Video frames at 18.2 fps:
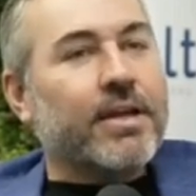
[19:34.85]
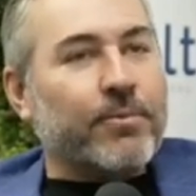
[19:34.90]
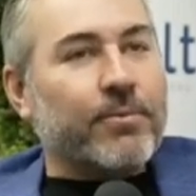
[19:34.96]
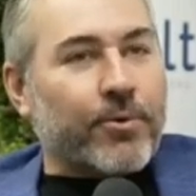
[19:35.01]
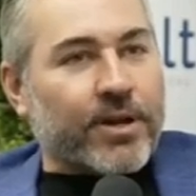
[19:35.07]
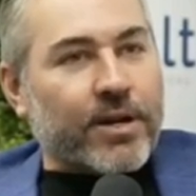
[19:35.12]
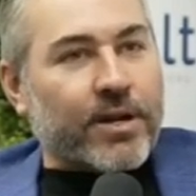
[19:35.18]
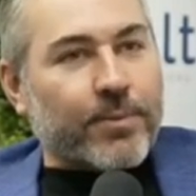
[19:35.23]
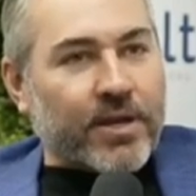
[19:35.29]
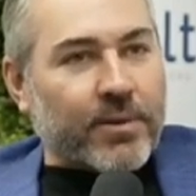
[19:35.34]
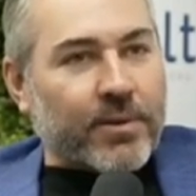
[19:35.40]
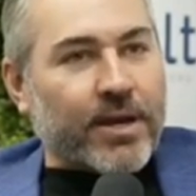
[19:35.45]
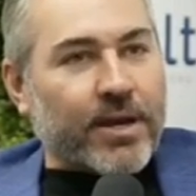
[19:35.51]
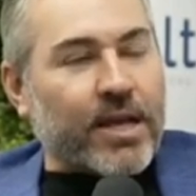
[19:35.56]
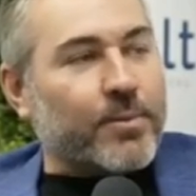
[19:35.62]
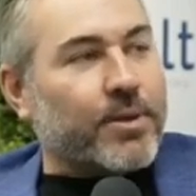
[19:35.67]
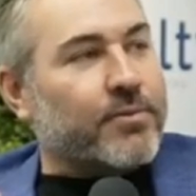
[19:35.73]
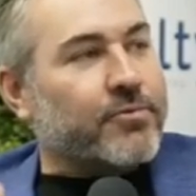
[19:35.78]
and we're going to be in
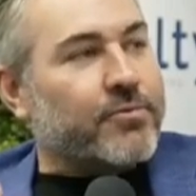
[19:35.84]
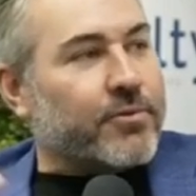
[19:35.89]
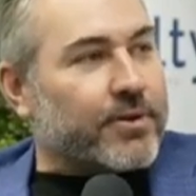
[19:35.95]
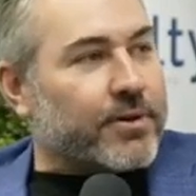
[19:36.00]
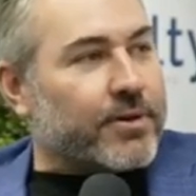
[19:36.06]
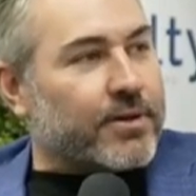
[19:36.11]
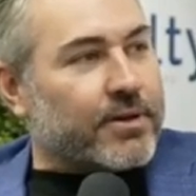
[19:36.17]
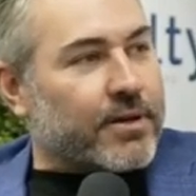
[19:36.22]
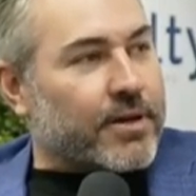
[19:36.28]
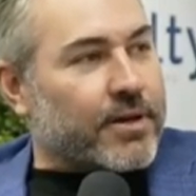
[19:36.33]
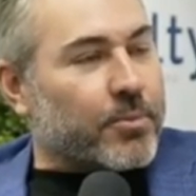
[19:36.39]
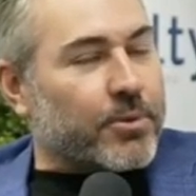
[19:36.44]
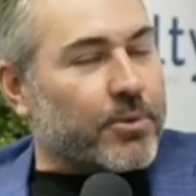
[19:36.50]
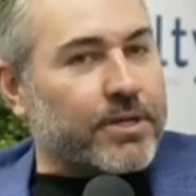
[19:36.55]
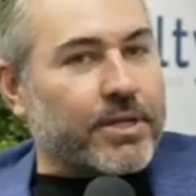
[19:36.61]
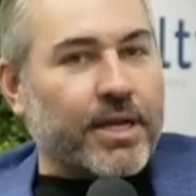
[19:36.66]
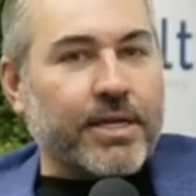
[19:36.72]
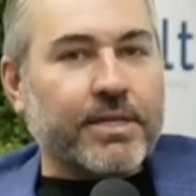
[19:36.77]
Miami for a
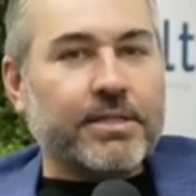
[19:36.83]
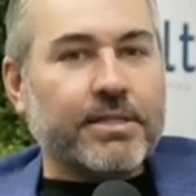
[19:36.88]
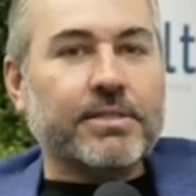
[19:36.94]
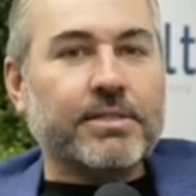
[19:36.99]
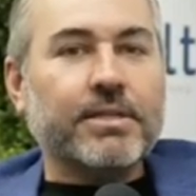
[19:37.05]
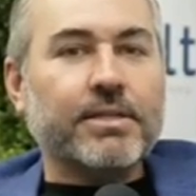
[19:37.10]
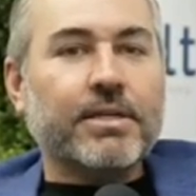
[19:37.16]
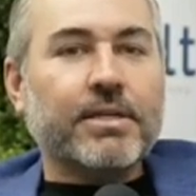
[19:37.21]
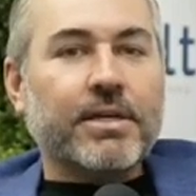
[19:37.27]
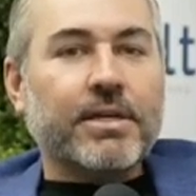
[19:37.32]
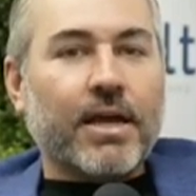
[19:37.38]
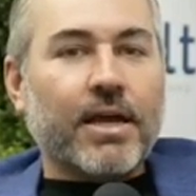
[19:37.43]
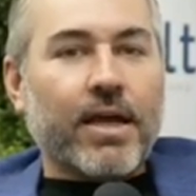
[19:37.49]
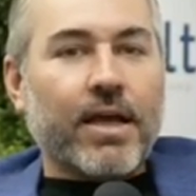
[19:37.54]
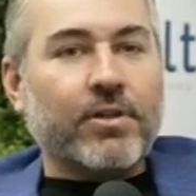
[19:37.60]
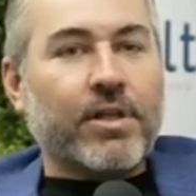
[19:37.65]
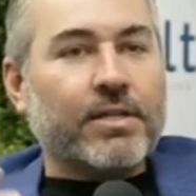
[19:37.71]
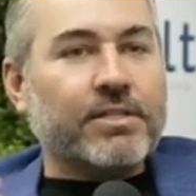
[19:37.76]
couple of days,
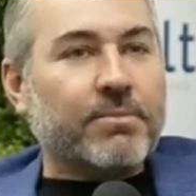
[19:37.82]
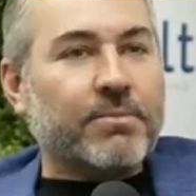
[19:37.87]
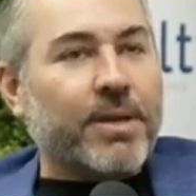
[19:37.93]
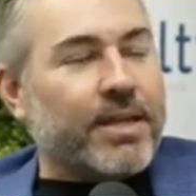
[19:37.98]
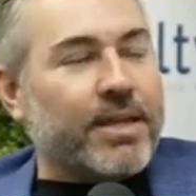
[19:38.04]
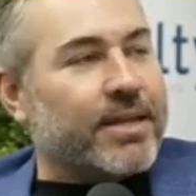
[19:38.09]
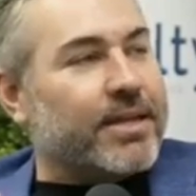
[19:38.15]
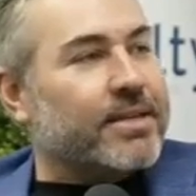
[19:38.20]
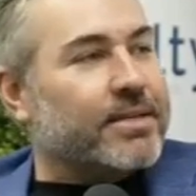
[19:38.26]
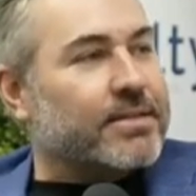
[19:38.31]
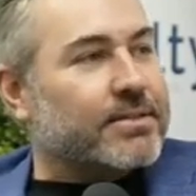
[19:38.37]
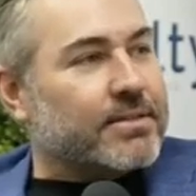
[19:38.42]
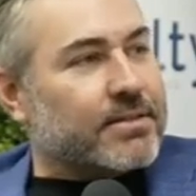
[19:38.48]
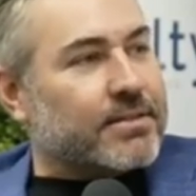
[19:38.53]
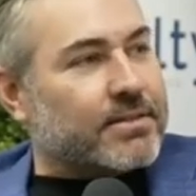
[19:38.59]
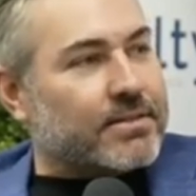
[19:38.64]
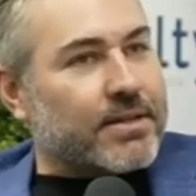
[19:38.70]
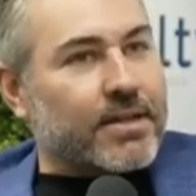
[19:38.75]
having lots of
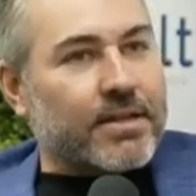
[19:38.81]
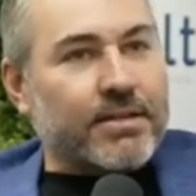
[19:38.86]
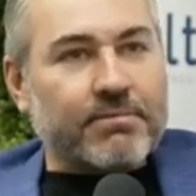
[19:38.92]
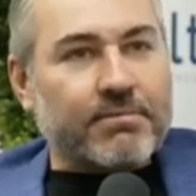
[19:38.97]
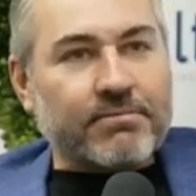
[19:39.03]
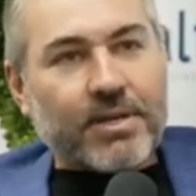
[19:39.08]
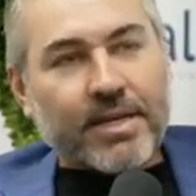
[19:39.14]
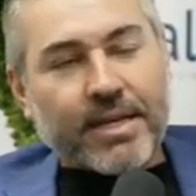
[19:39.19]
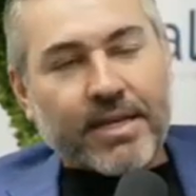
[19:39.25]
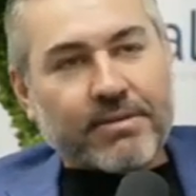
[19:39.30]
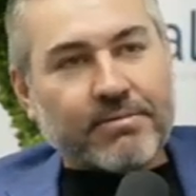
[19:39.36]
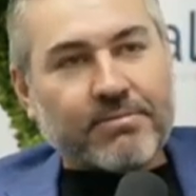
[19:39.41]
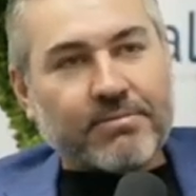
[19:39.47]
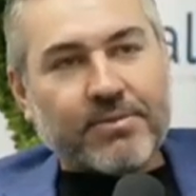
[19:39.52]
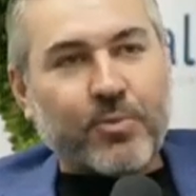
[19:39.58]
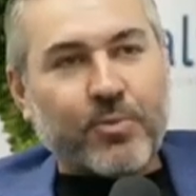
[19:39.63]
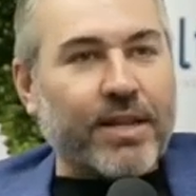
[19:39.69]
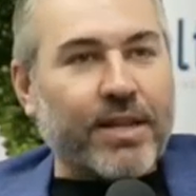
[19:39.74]
meetings and
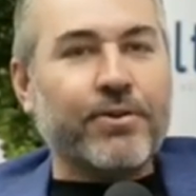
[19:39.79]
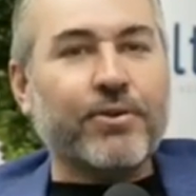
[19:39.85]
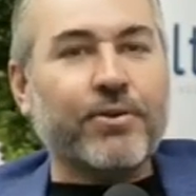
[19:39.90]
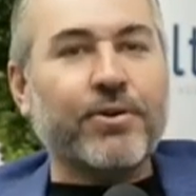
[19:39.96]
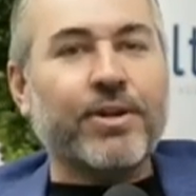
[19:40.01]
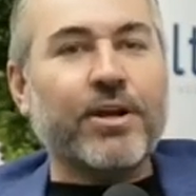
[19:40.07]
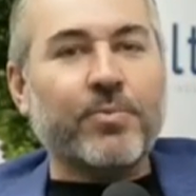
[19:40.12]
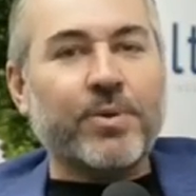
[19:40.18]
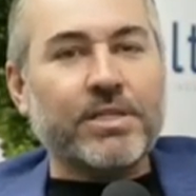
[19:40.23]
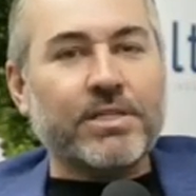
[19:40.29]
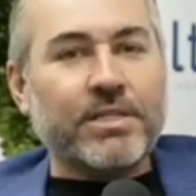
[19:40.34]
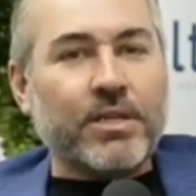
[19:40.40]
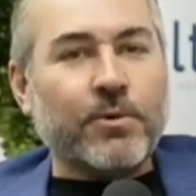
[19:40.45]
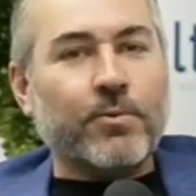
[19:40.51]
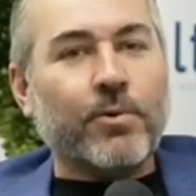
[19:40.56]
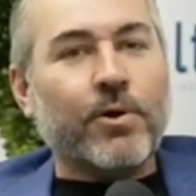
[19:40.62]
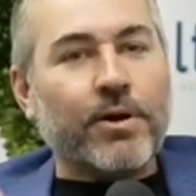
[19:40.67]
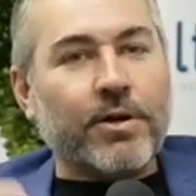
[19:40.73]
again spreading the good
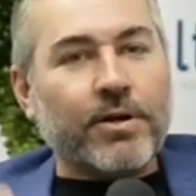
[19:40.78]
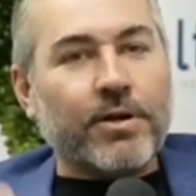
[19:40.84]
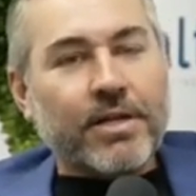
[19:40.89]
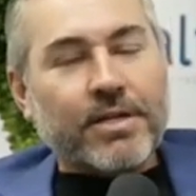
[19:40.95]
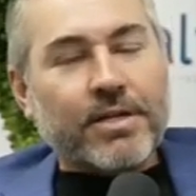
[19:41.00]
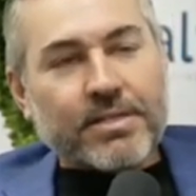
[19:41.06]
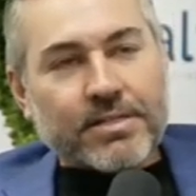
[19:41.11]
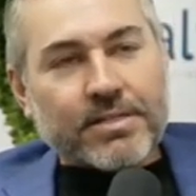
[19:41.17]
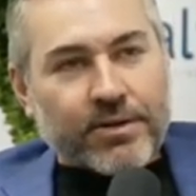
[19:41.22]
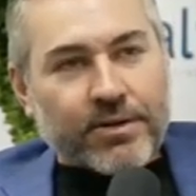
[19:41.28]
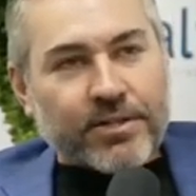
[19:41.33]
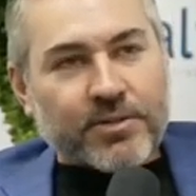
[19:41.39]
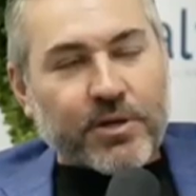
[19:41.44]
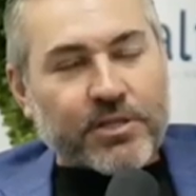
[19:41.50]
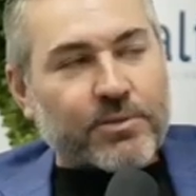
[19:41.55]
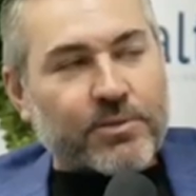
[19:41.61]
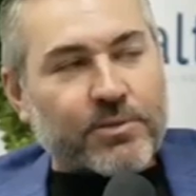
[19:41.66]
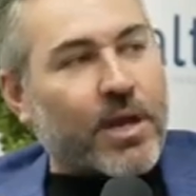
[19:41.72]
LPT word, starting to
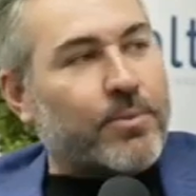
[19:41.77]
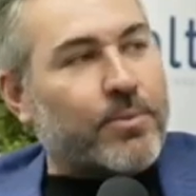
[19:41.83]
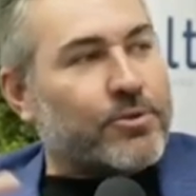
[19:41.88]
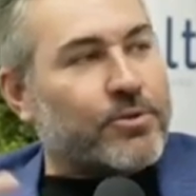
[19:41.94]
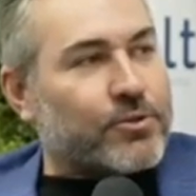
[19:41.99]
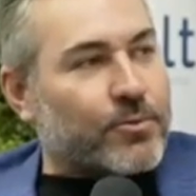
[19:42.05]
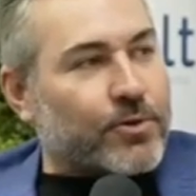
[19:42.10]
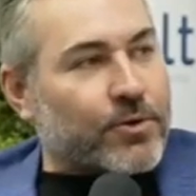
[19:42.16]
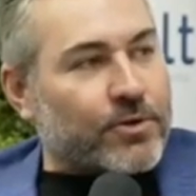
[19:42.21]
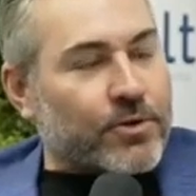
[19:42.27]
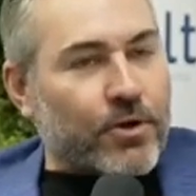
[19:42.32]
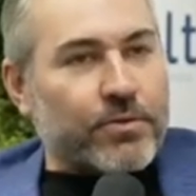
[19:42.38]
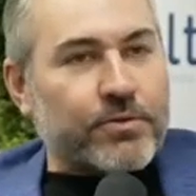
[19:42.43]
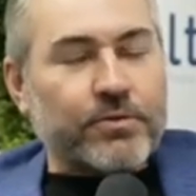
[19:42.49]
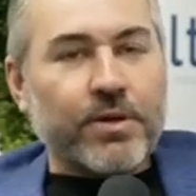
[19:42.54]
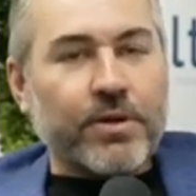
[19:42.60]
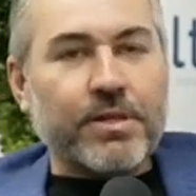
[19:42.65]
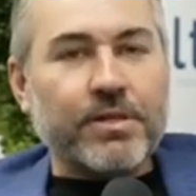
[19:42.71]
spread some aperture word,
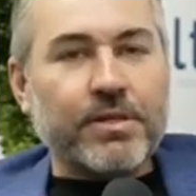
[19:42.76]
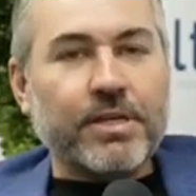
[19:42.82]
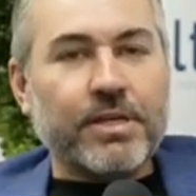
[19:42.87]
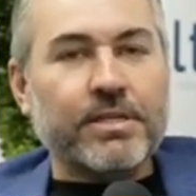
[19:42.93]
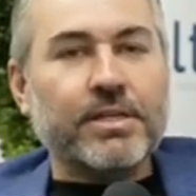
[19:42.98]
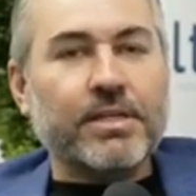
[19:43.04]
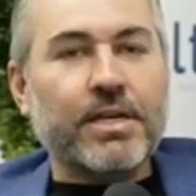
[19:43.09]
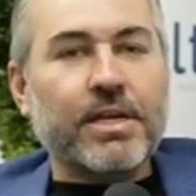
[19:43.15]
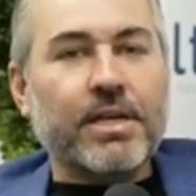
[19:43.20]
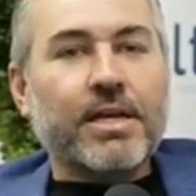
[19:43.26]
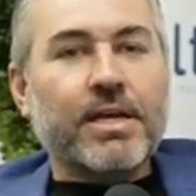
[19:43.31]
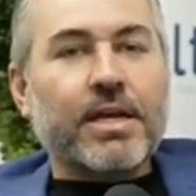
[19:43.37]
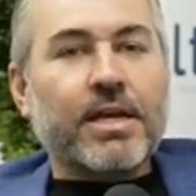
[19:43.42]
all those great things.